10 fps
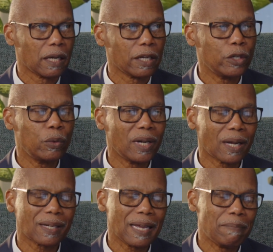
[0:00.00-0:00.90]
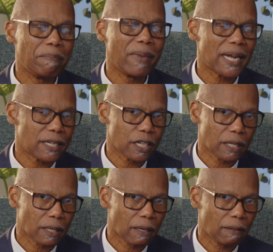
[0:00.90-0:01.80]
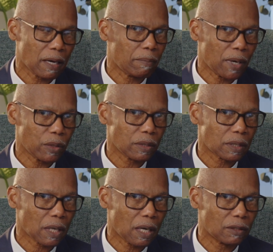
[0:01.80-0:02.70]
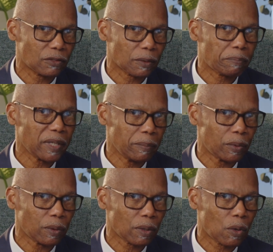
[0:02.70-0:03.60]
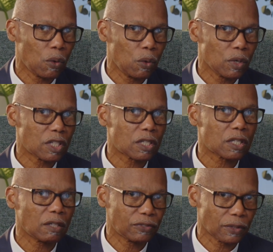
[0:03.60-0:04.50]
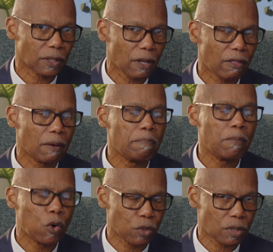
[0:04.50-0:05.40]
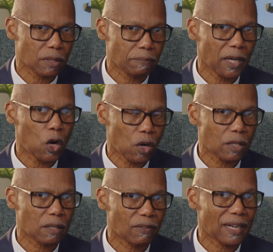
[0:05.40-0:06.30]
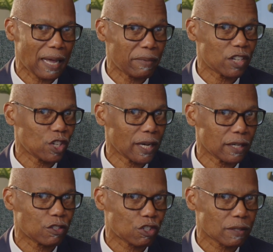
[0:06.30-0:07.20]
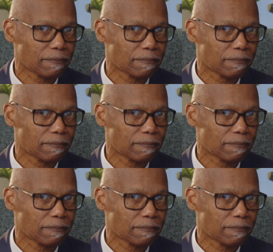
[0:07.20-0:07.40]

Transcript: you will not imagine the amount of people who suffer the most because of climate change.